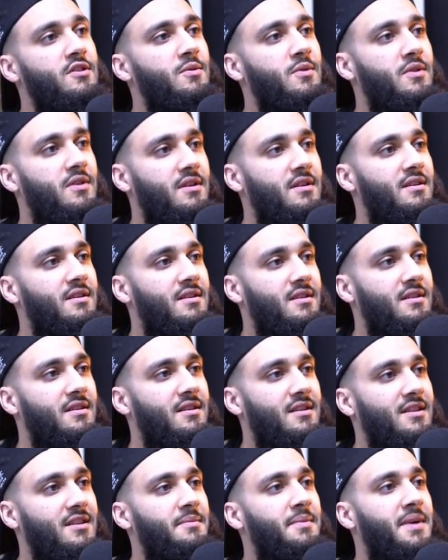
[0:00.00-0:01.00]
Sorry,
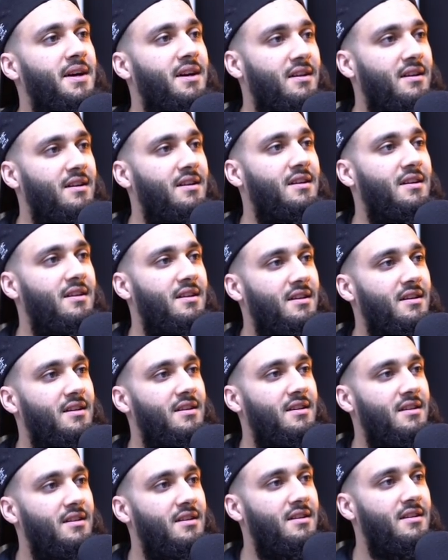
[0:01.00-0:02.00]
about kind of
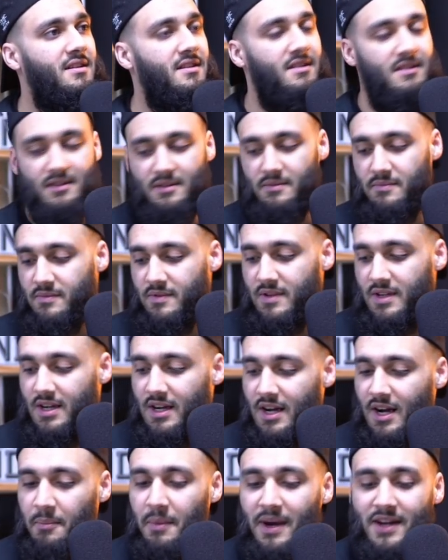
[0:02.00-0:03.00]
eco and think
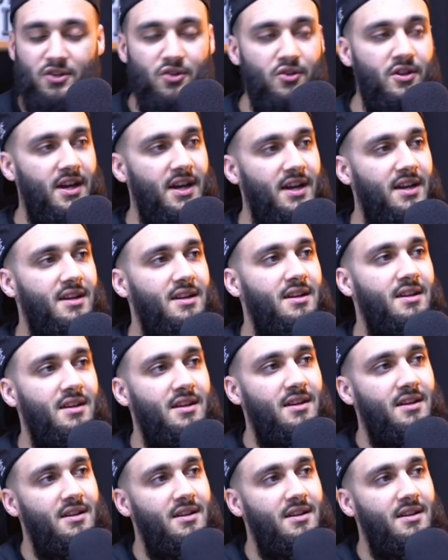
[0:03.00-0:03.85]
about. I might do that. Yeah.